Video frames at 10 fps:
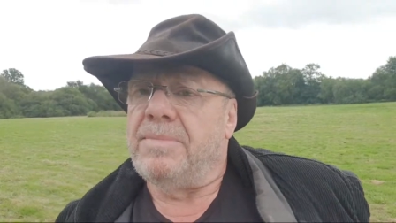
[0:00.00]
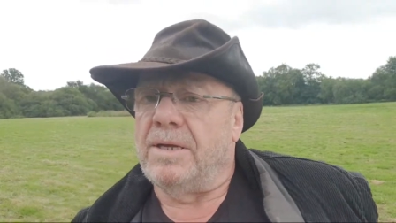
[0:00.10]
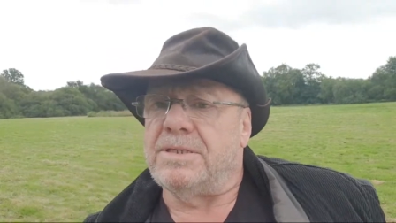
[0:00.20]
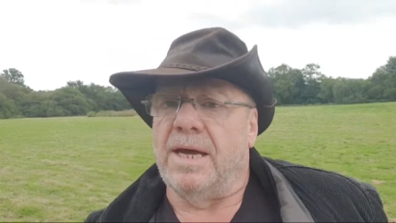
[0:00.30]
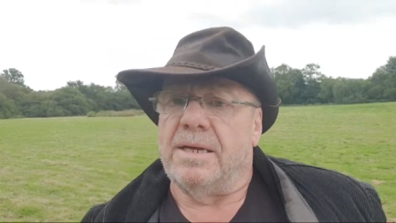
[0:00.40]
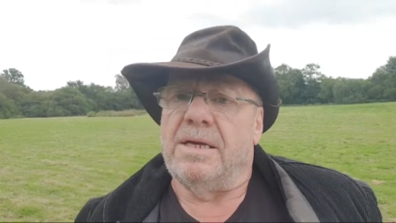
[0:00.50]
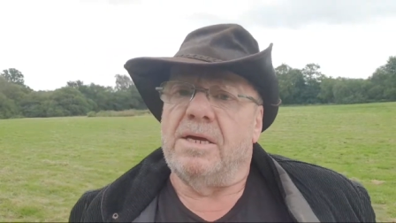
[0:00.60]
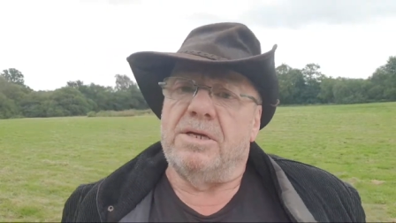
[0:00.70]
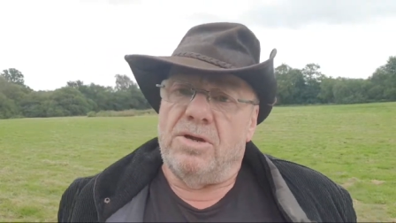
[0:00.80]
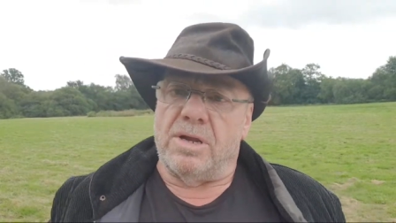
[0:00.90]
But
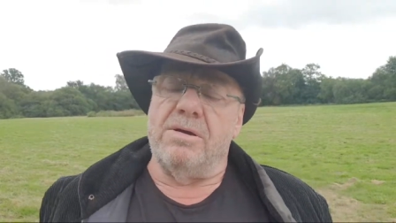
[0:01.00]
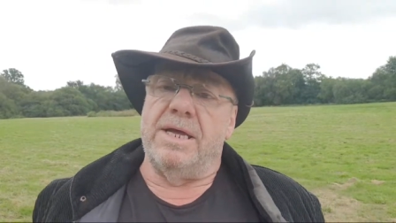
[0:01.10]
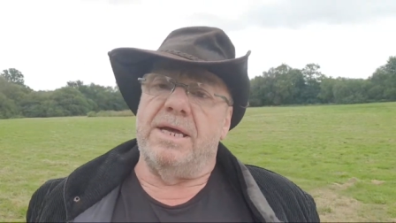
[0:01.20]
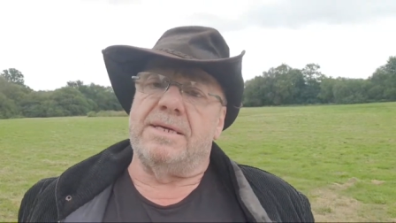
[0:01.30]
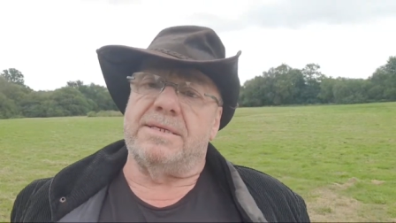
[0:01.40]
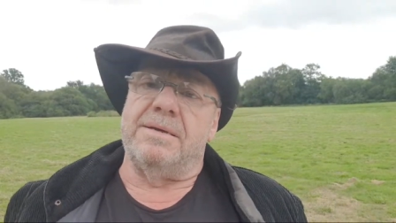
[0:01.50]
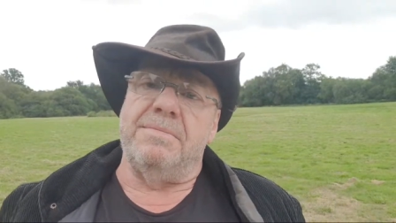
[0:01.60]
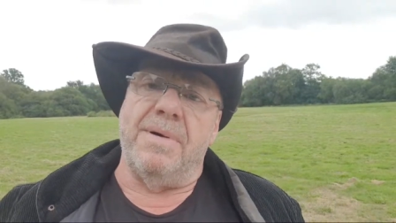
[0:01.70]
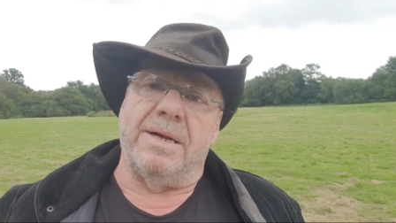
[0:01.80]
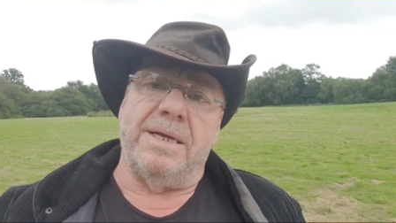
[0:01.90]
not only is
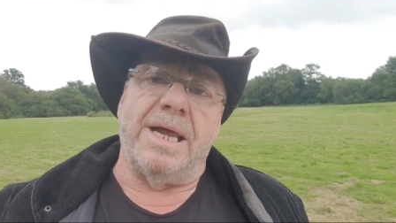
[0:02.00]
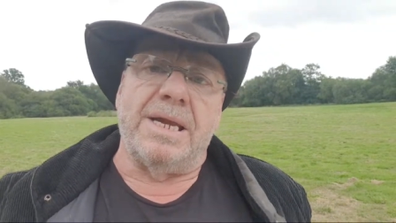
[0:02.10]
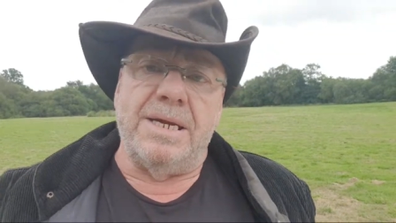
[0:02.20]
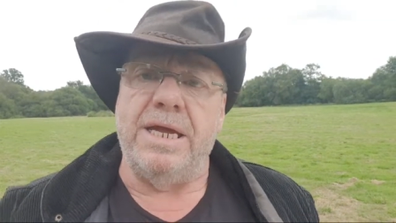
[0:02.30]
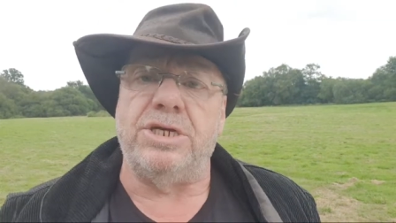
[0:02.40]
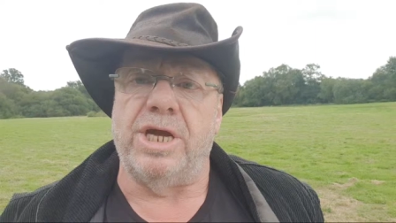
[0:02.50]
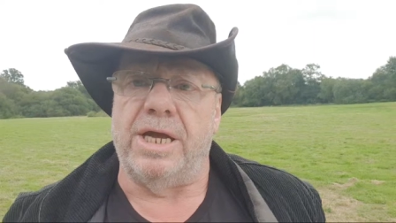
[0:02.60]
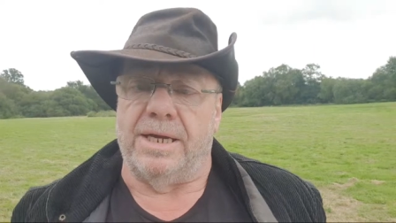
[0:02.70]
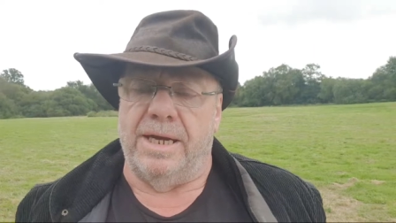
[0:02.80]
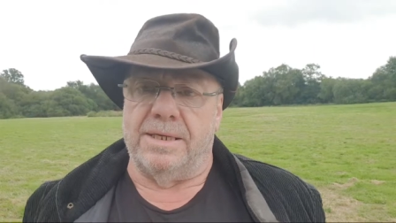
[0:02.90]
the money
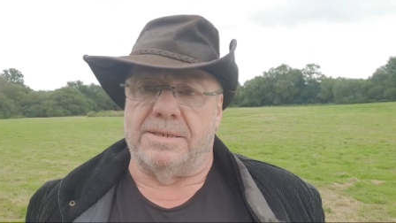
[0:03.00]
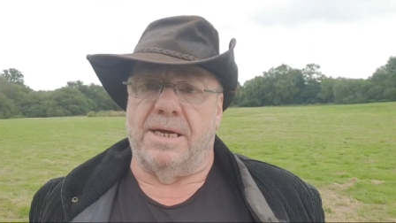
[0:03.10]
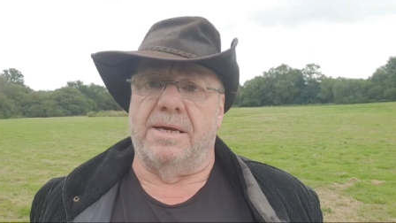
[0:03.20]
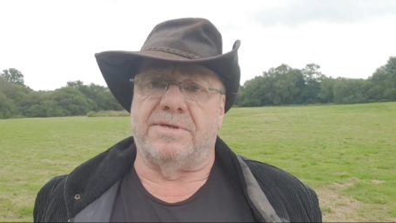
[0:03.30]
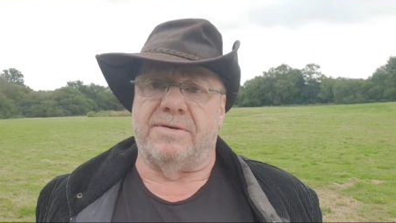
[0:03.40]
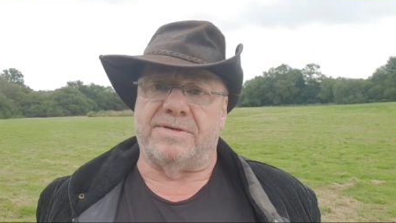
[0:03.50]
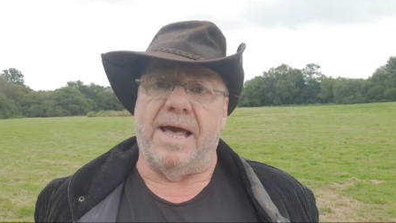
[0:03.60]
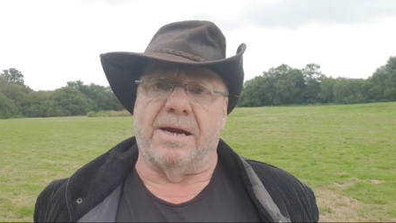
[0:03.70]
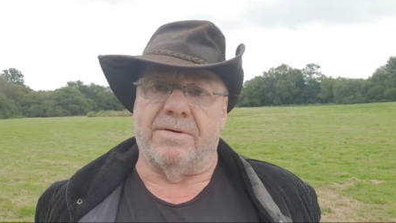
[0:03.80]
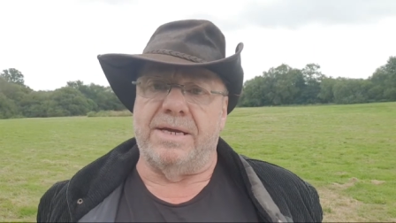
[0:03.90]
leaching in terms of
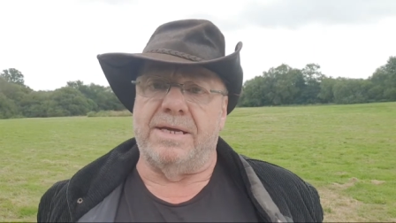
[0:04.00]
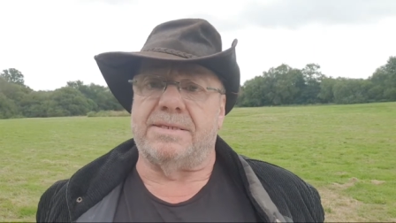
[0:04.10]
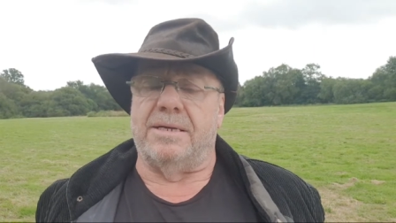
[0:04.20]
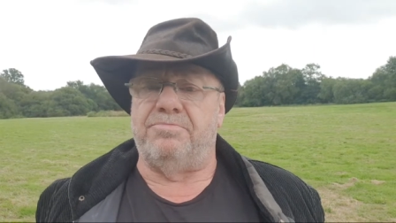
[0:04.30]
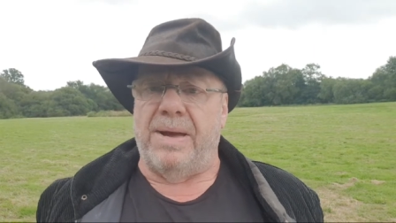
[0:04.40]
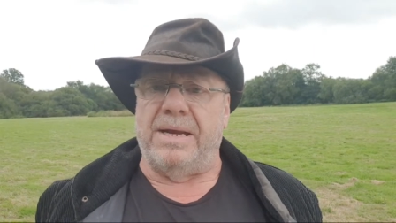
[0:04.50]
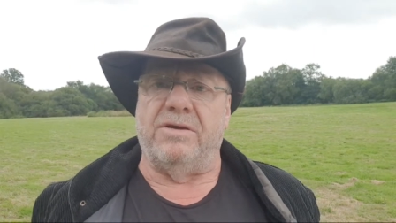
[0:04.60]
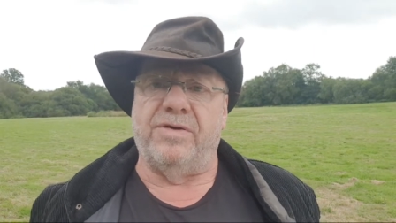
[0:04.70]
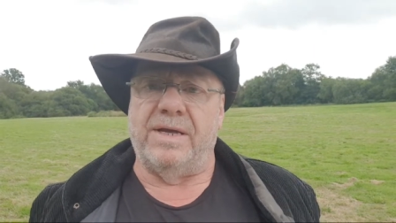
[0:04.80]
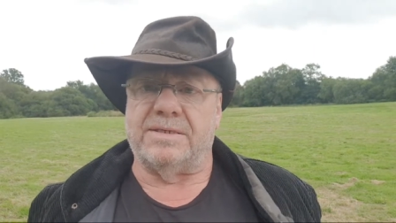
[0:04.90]
salaries and
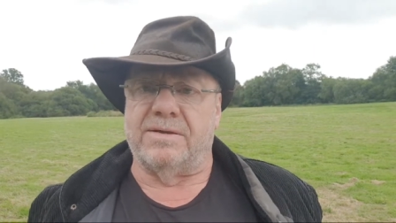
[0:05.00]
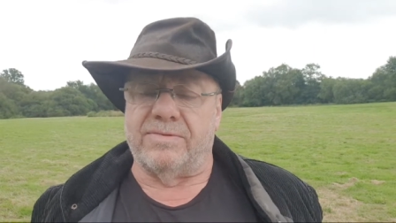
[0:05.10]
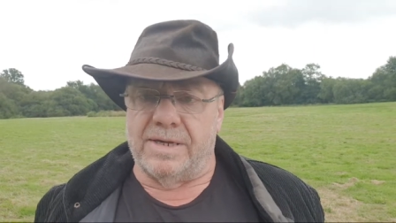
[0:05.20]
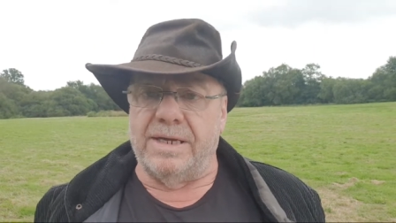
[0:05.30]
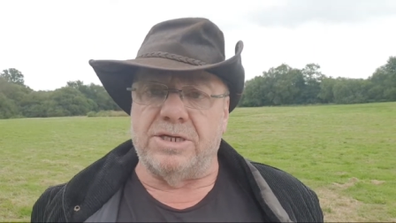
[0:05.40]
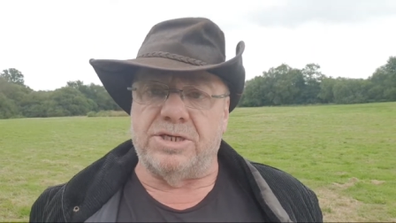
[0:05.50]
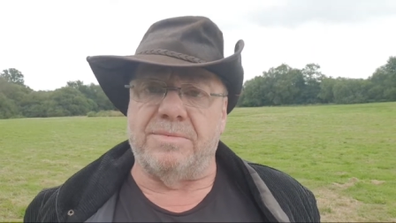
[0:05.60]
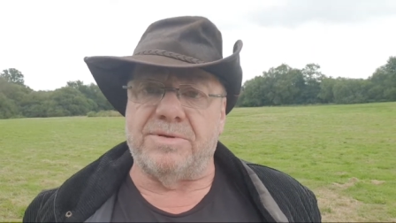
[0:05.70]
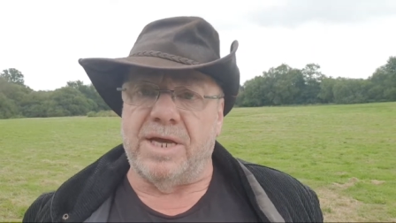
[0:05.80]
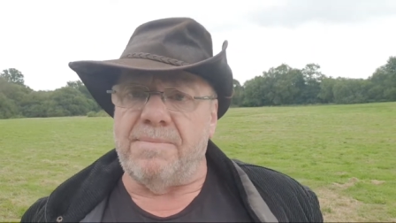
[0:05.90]
benefits of the leadership
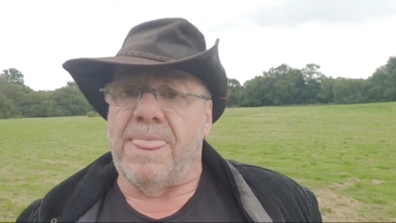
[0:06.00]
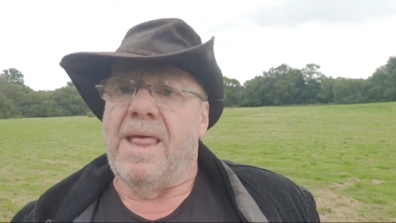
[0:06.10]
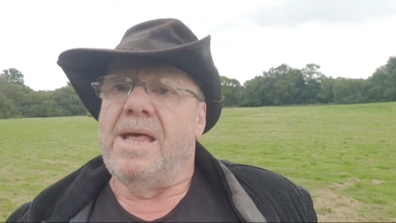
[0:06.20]
team,